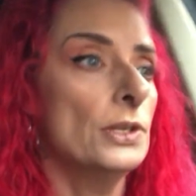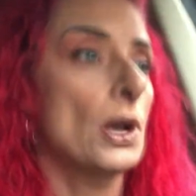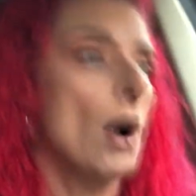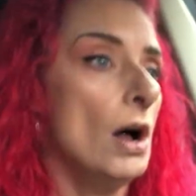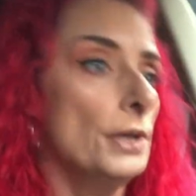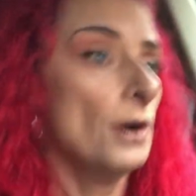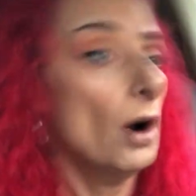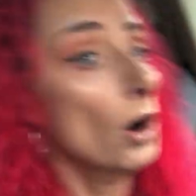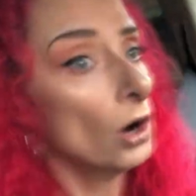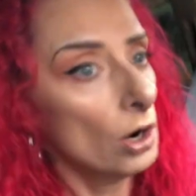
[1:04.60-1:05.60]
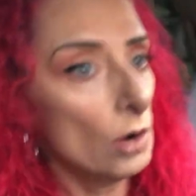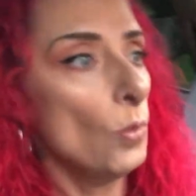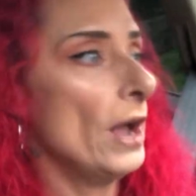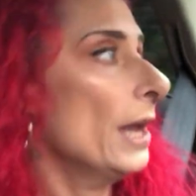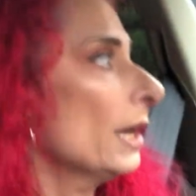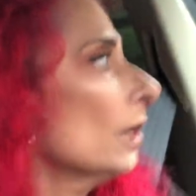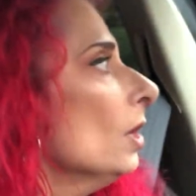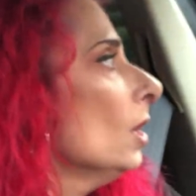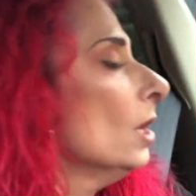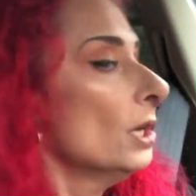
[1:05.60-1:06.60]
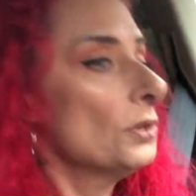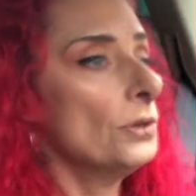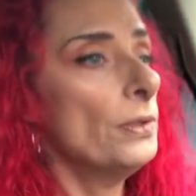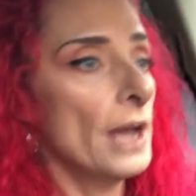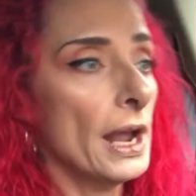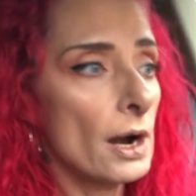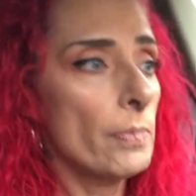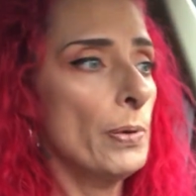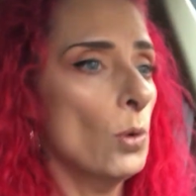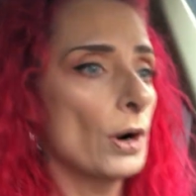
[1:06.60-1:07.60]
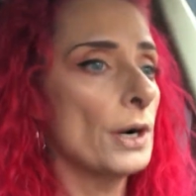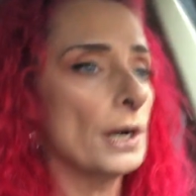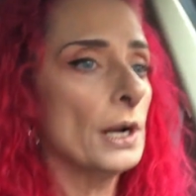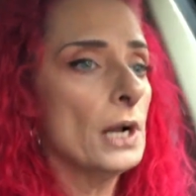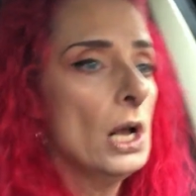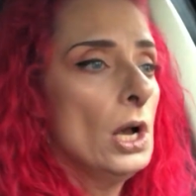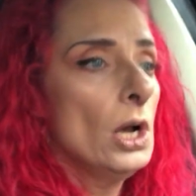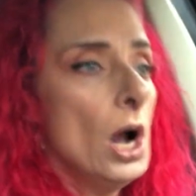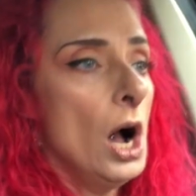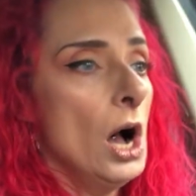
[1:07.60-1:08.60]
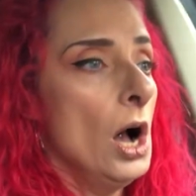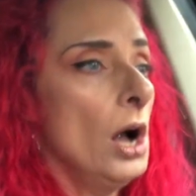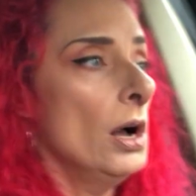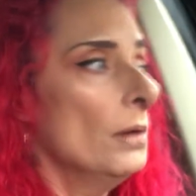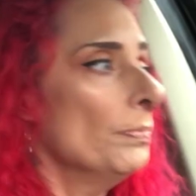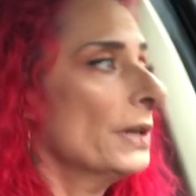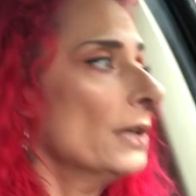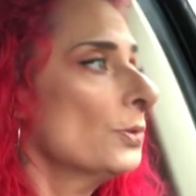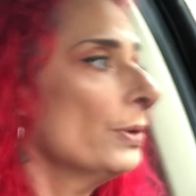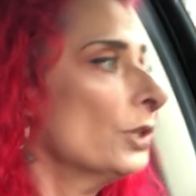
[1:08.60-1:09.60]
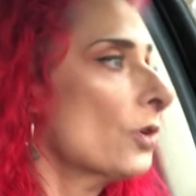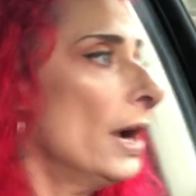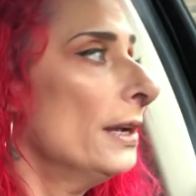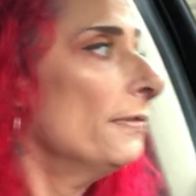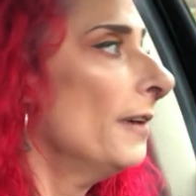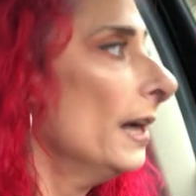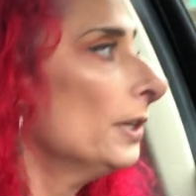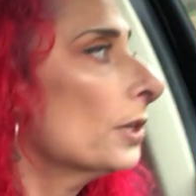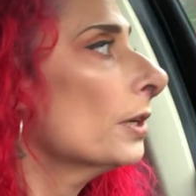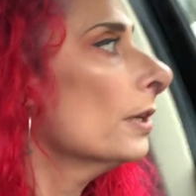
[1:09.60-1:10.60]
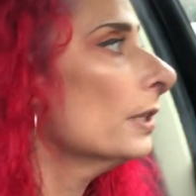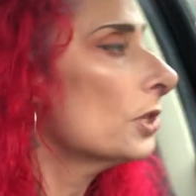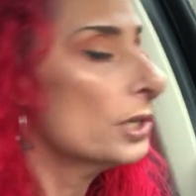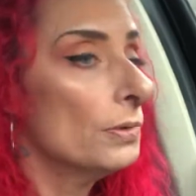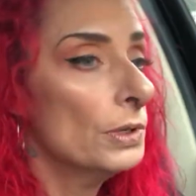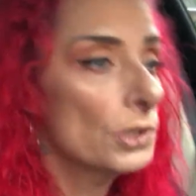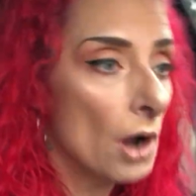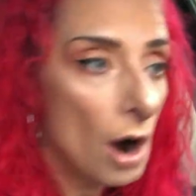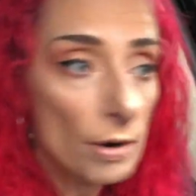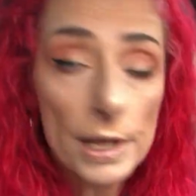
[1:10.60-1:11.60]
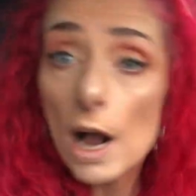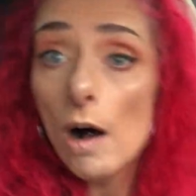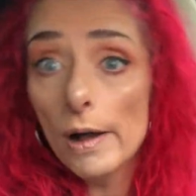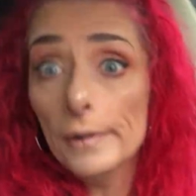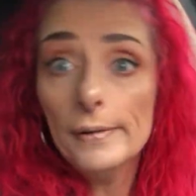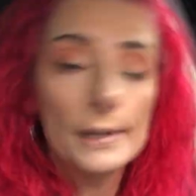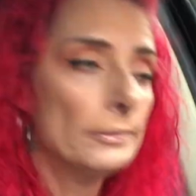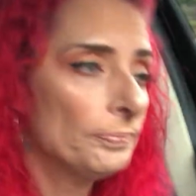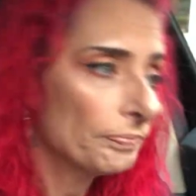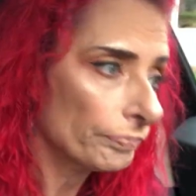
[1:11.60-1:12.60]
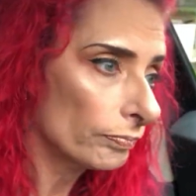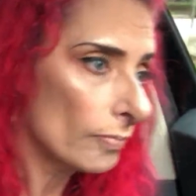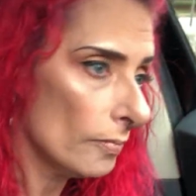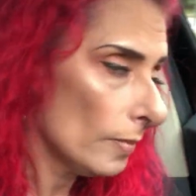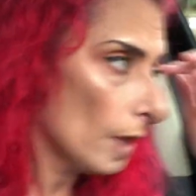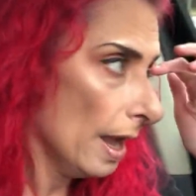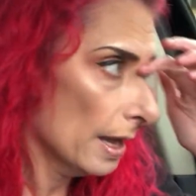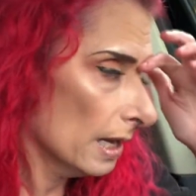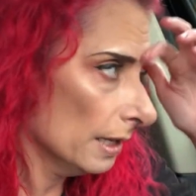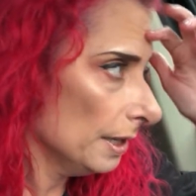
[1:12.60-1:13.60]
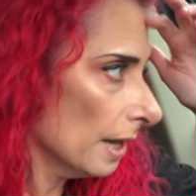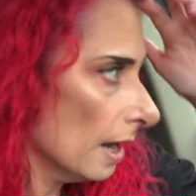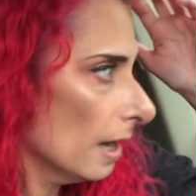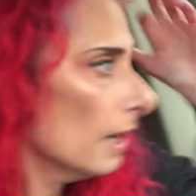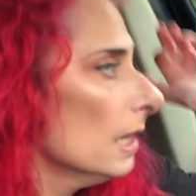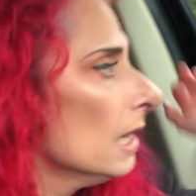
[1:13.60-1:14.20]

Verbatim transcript: is on her way to the airport um, because we tried to find her and she was already gone. And uh,